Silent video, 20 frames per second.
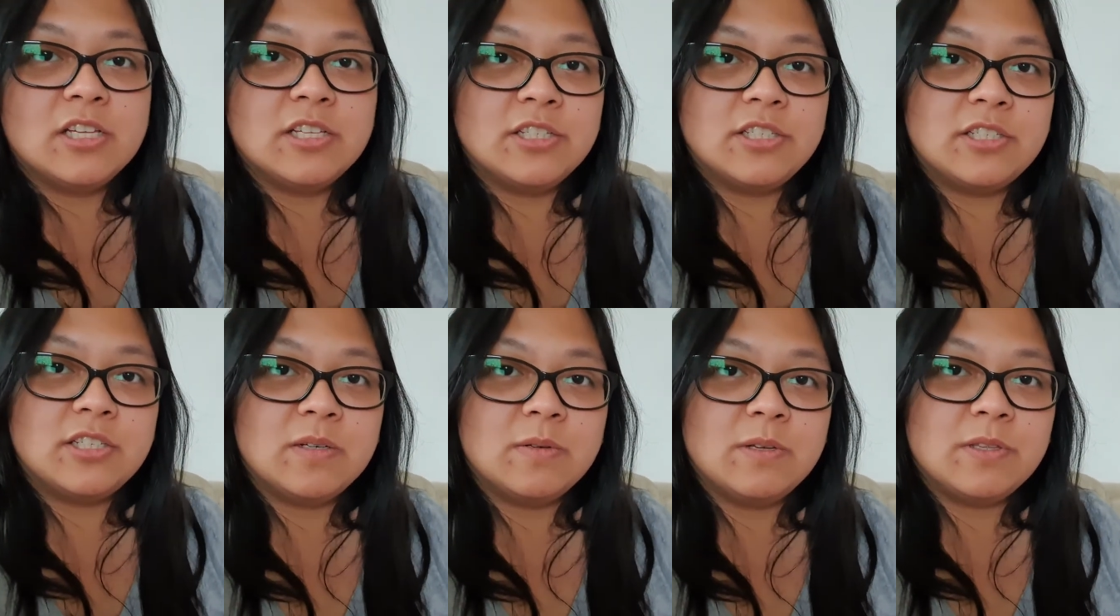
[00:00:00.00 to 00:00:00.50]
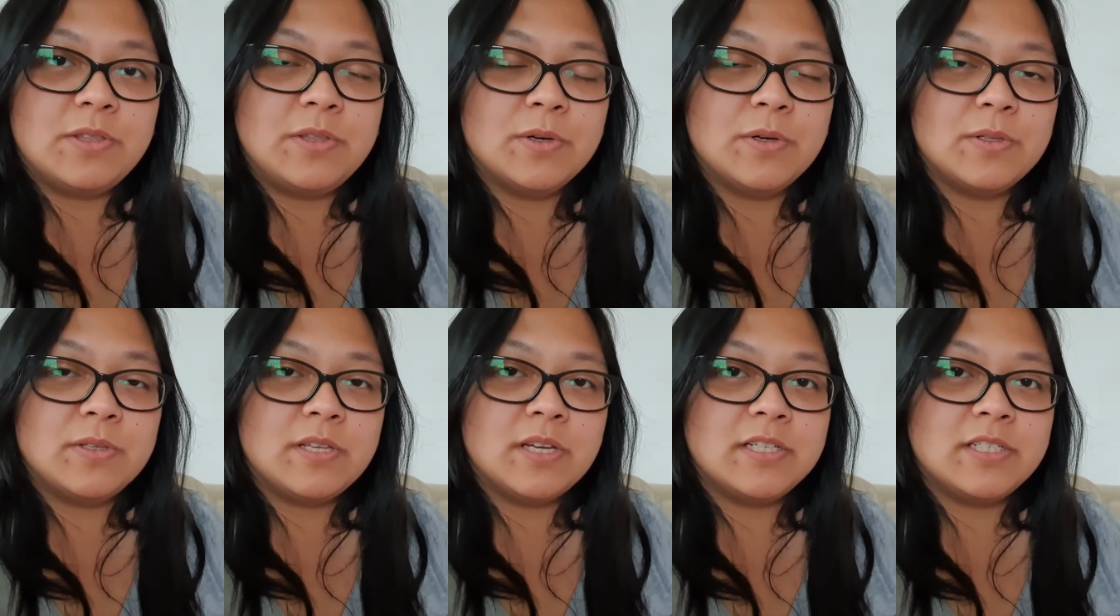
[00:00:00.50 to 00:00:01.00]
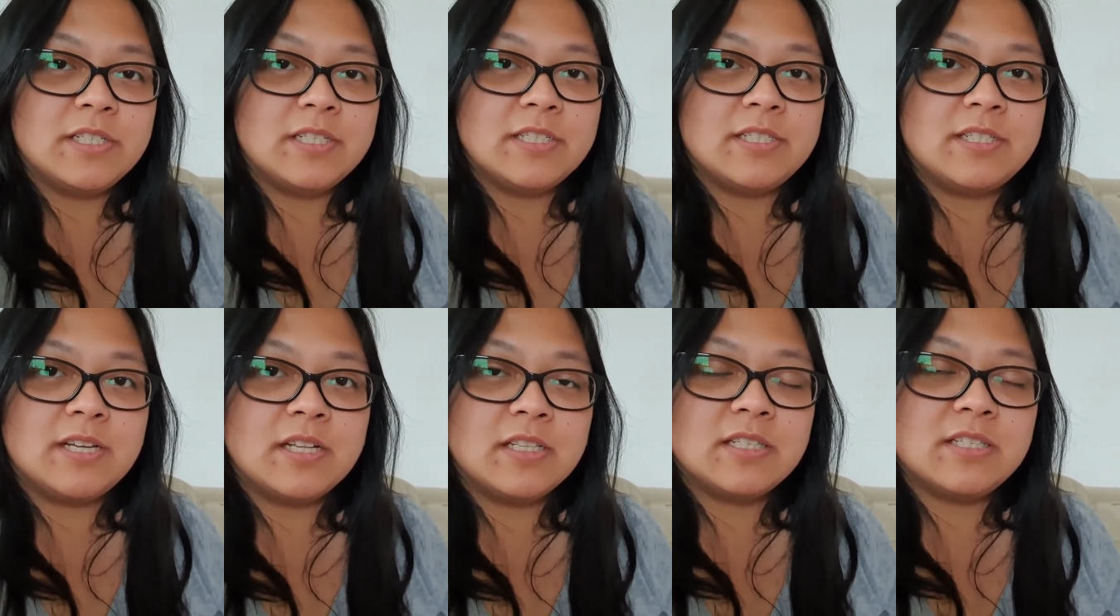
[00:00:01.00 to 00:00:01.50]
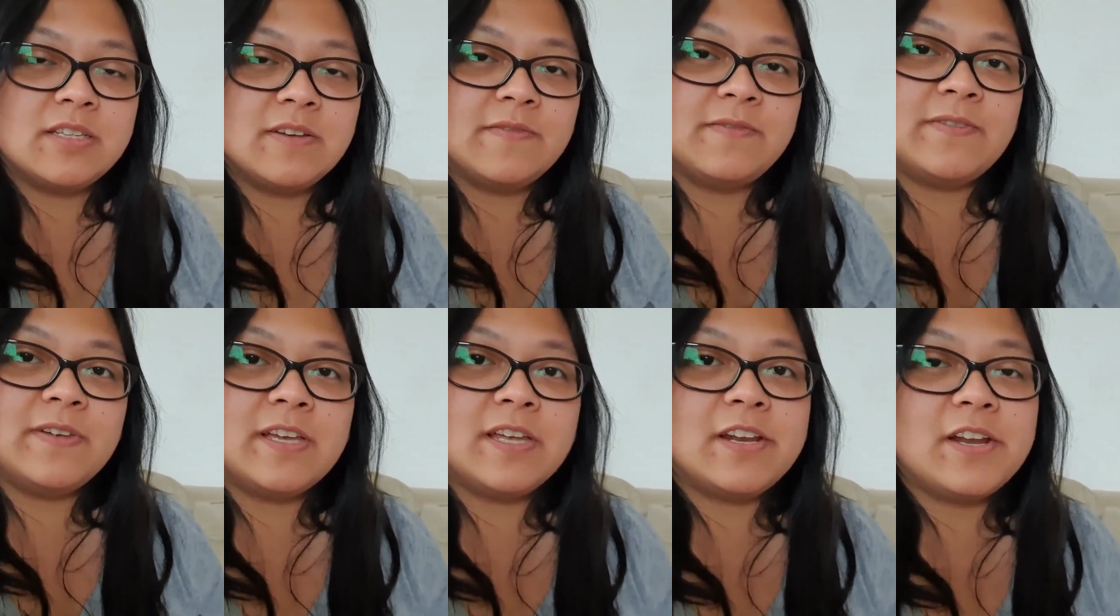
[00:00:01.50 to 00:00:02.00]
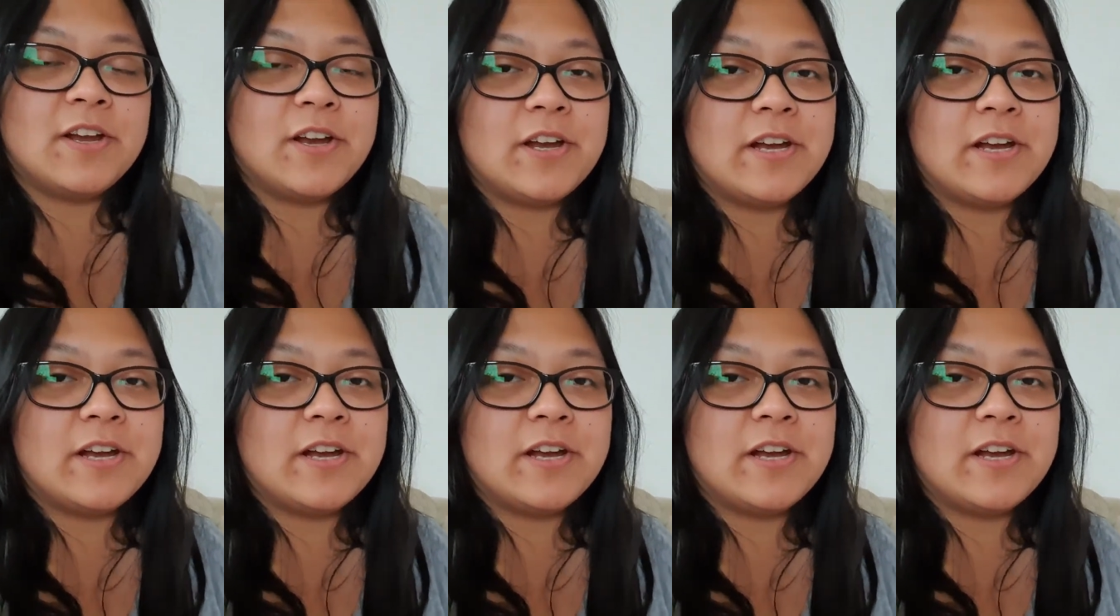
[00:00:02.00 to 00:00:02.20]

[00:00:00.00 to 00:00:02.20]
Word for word: So we thought that she's done something in her